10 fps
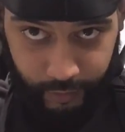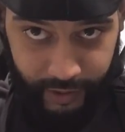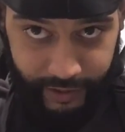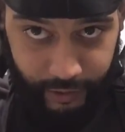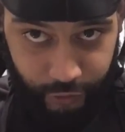
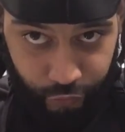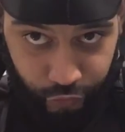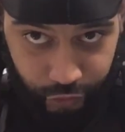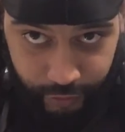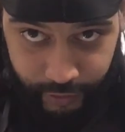Take the 2
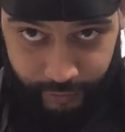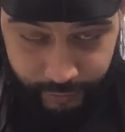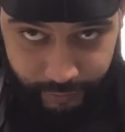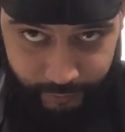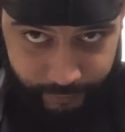
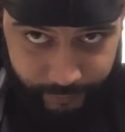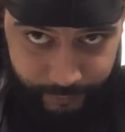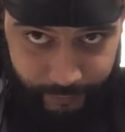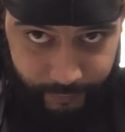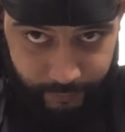strings,
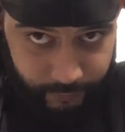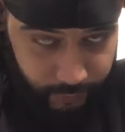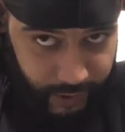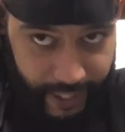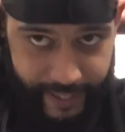
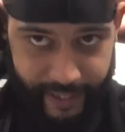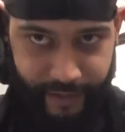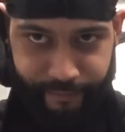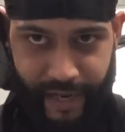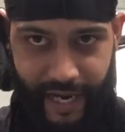tie it in the
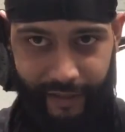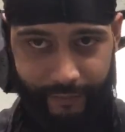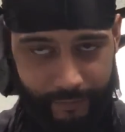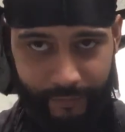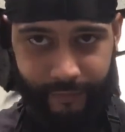back.
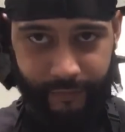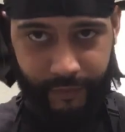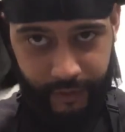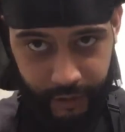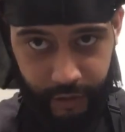
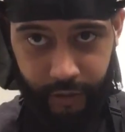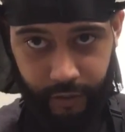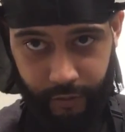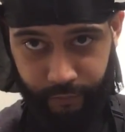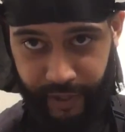
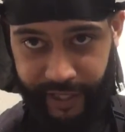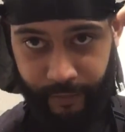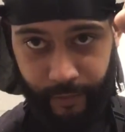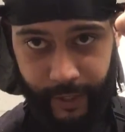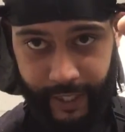Bring
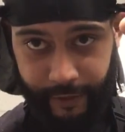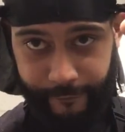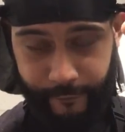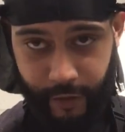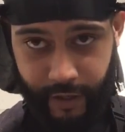them around the
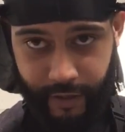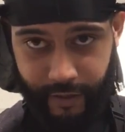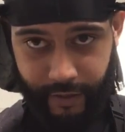front,